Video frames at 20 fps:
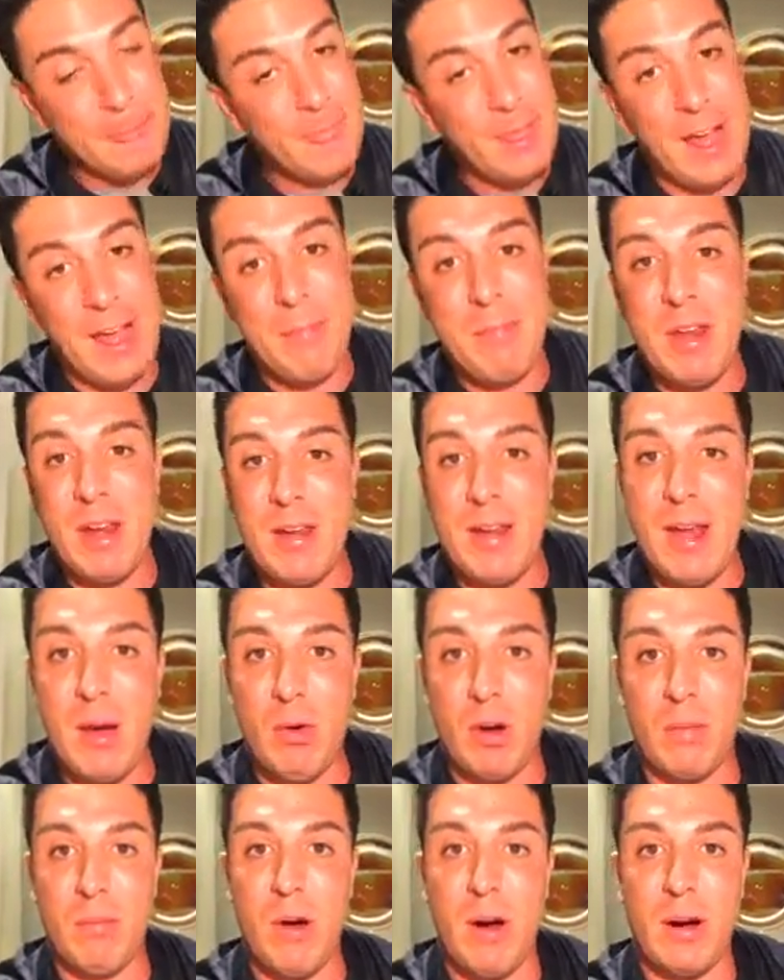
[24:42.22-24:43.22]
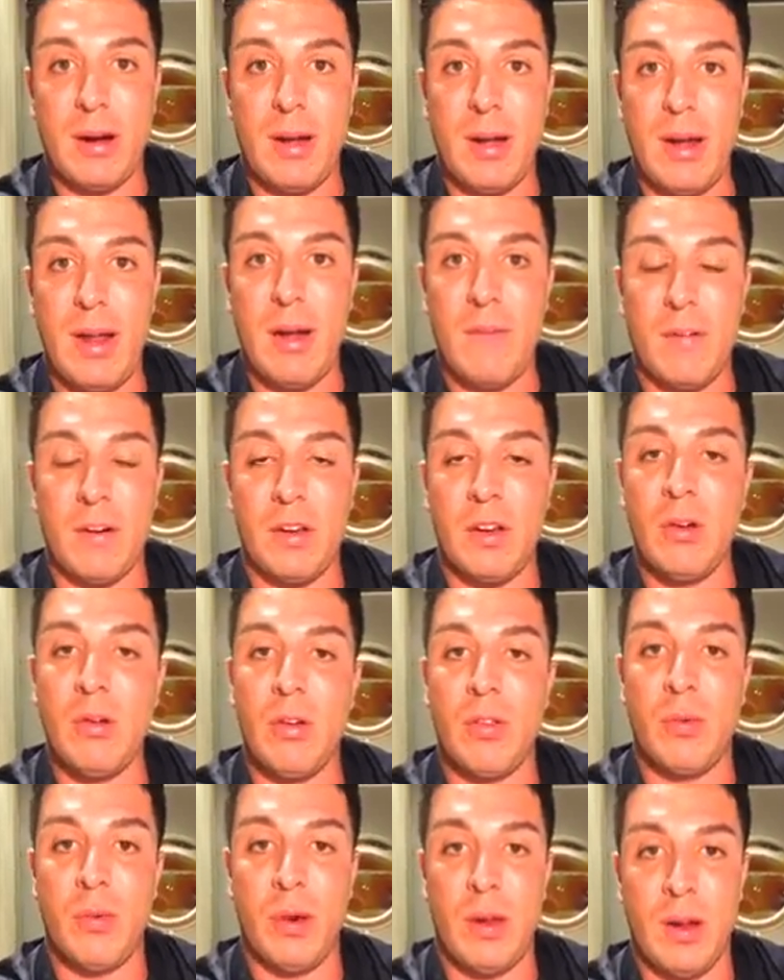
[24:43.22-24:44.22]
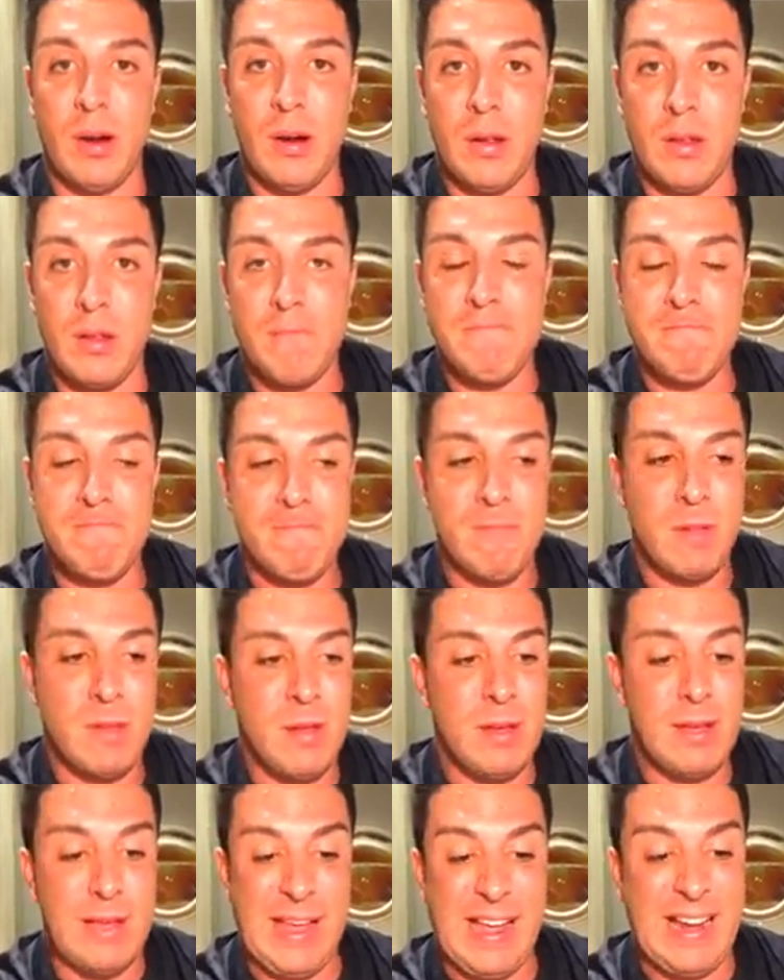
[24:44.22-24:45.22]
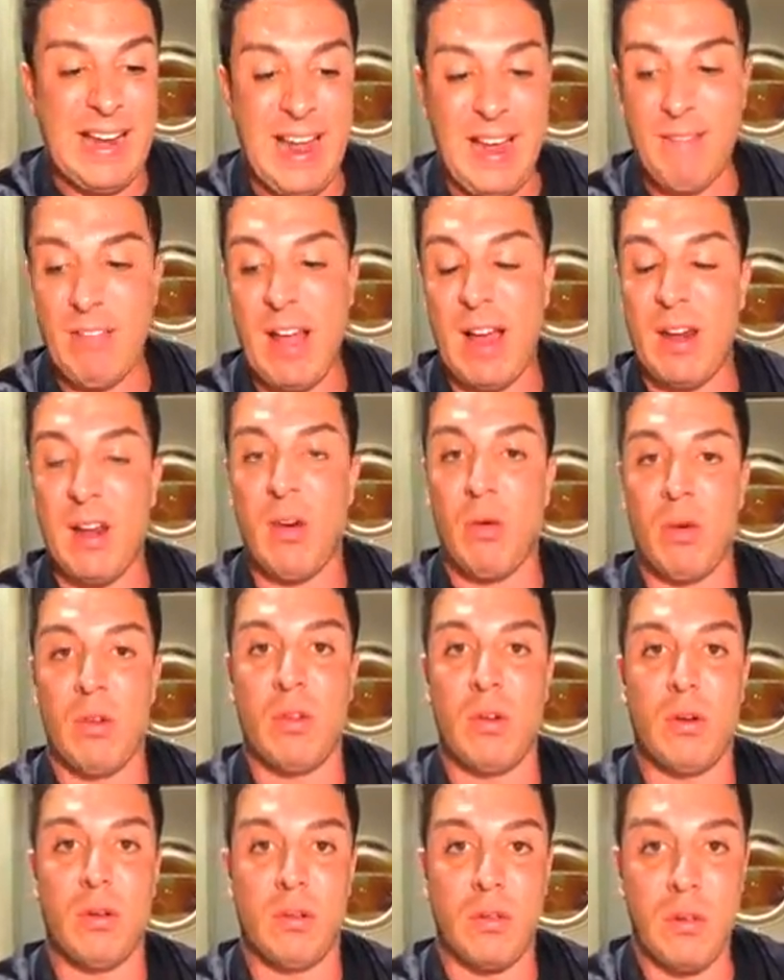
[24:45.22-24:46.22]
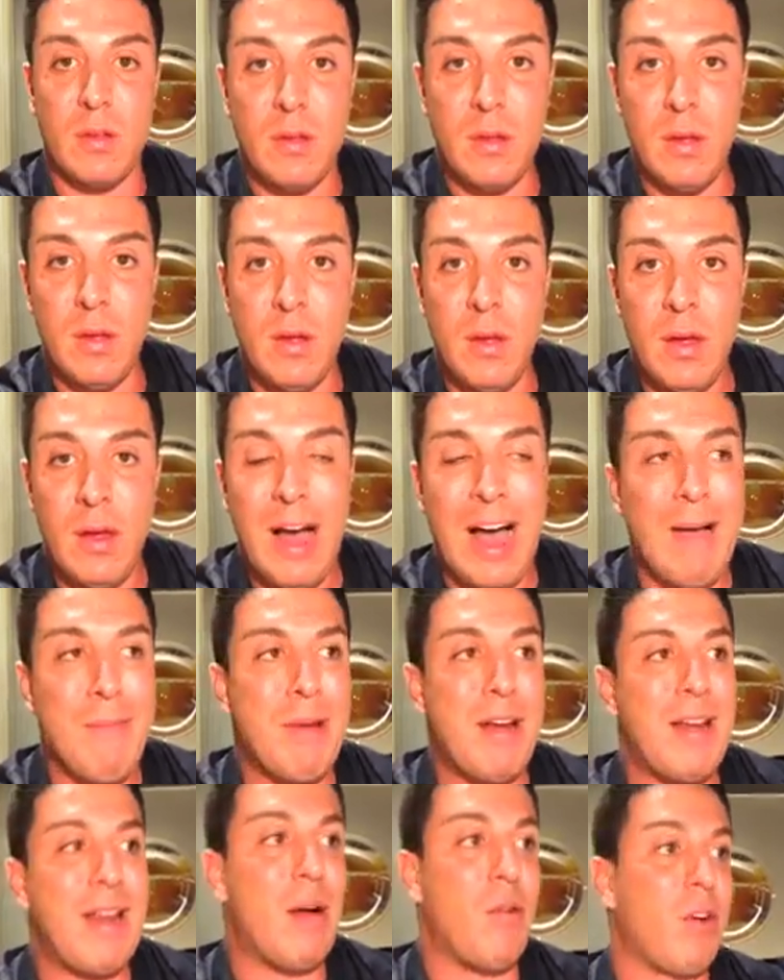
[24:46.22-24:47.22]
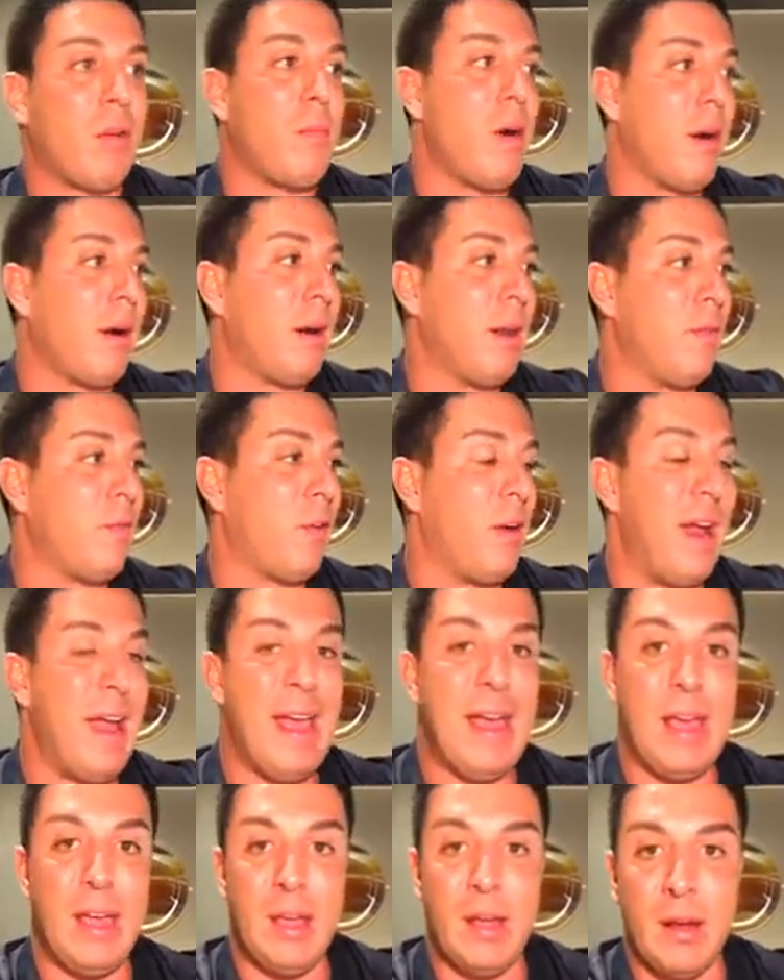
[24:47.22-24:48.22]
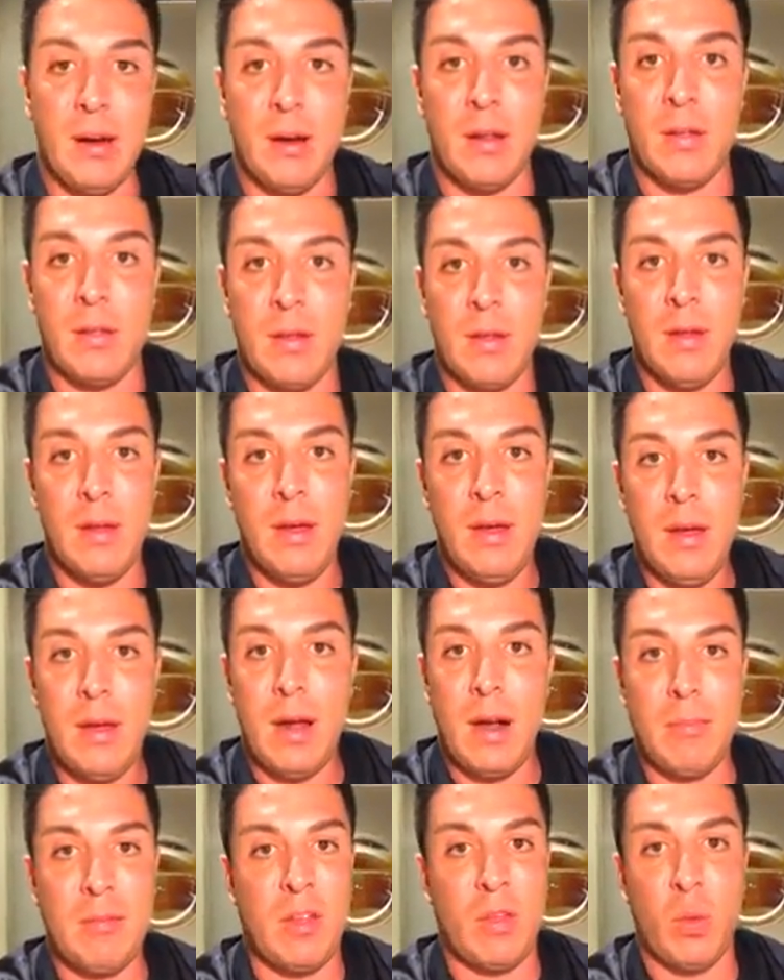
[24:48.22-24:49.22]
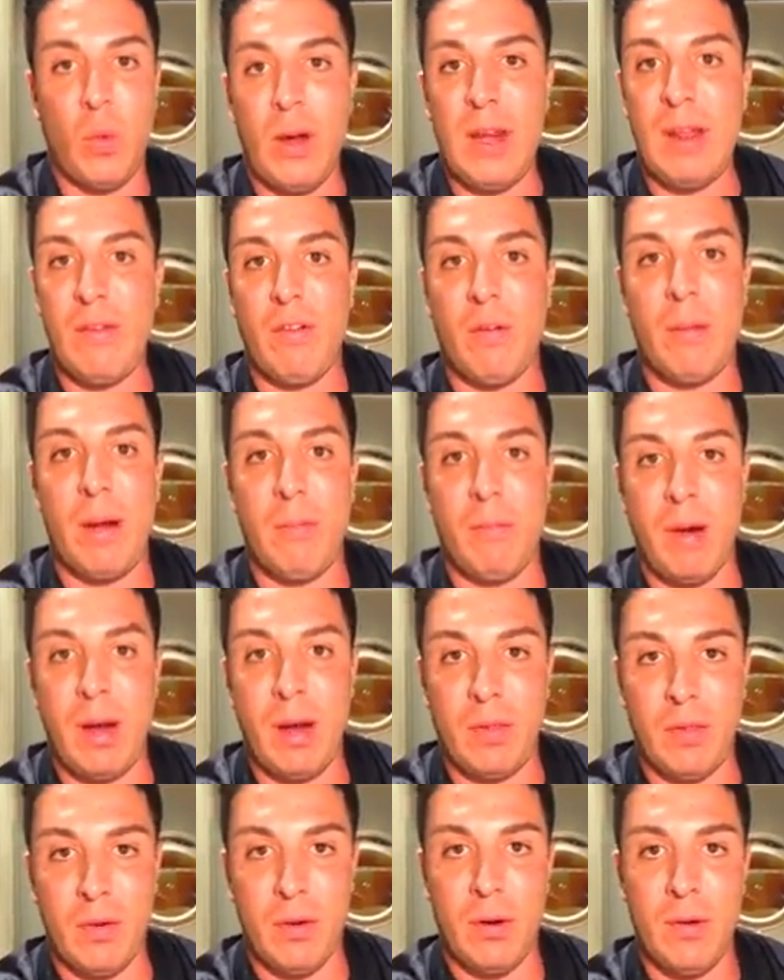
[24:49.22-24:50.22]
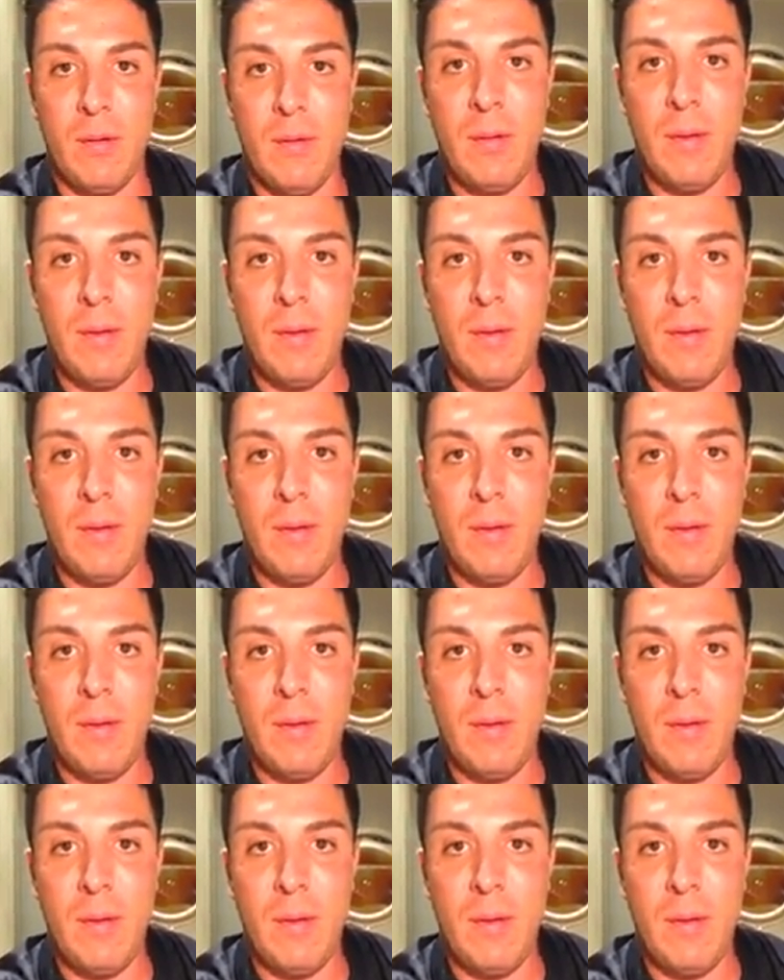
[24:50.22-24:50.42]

I've been in network marketing now for two or three years and I've got no results. I've been in network marketing for eight years and I'm just waiting for my breakthrough.